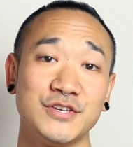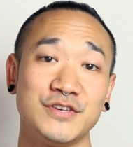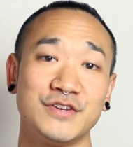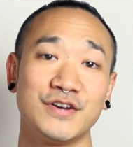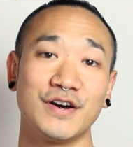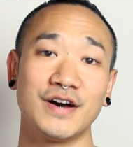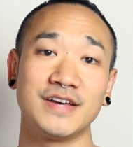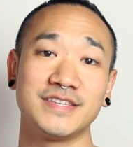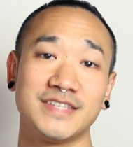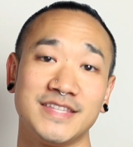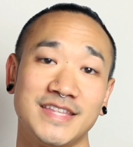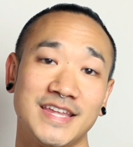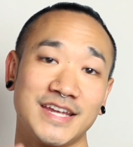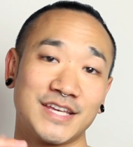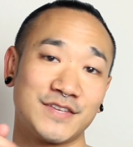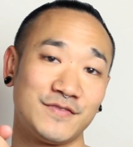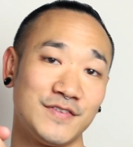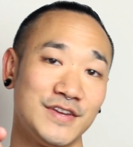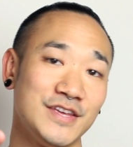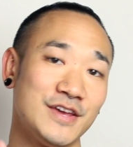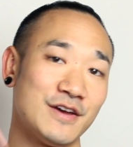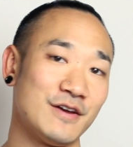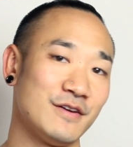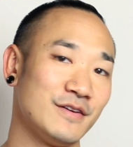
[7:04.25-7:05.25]
you guys in the next
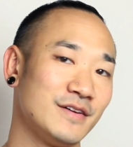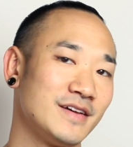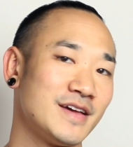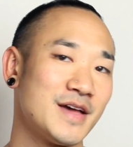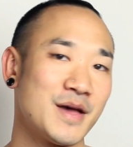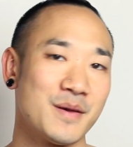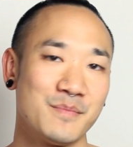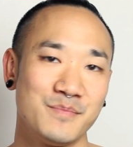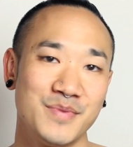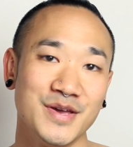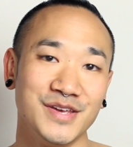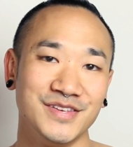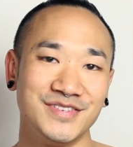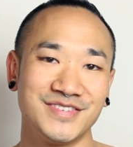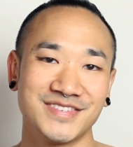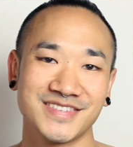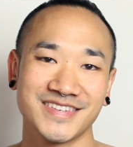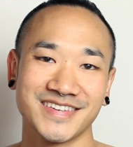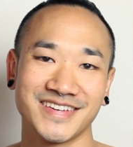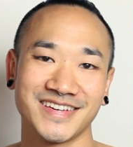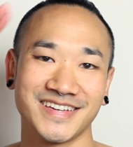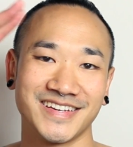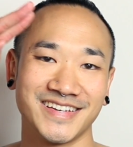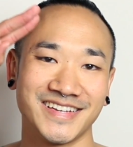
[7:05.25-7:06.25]
video.
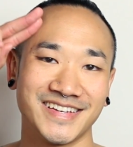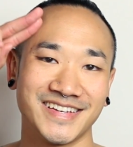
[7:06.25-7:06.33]
Peace.